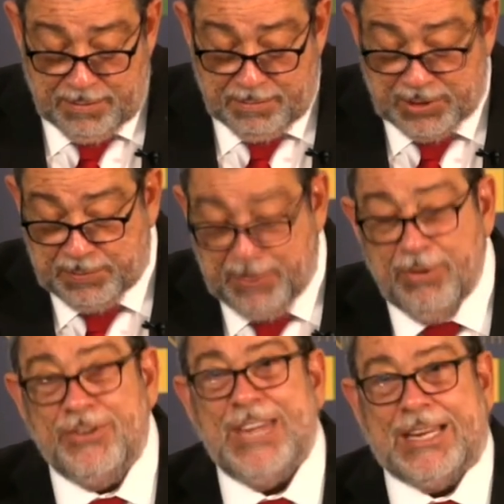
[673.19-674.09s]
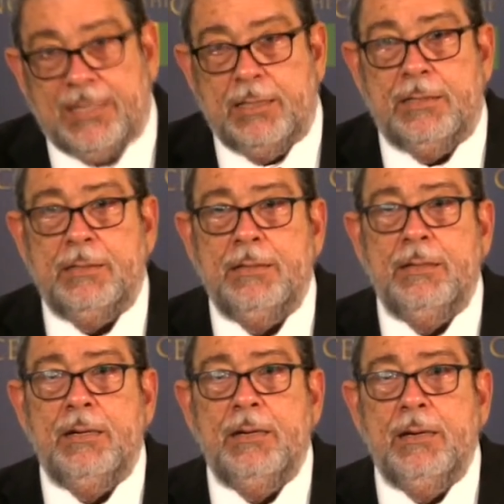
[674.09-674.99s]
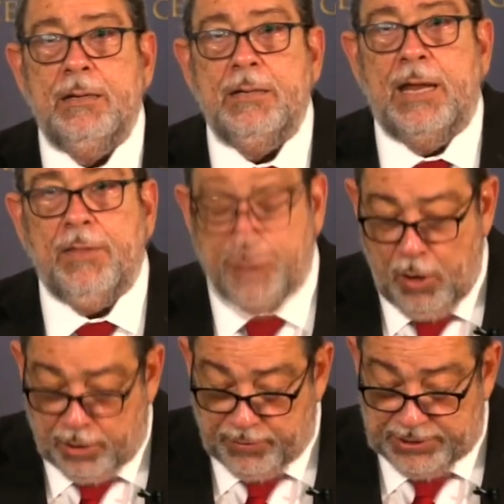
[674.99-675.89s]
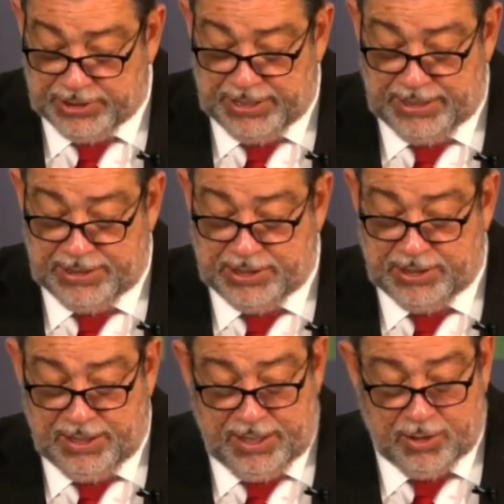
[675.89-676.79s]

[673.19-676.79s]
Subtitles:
must be rejected, that theocracies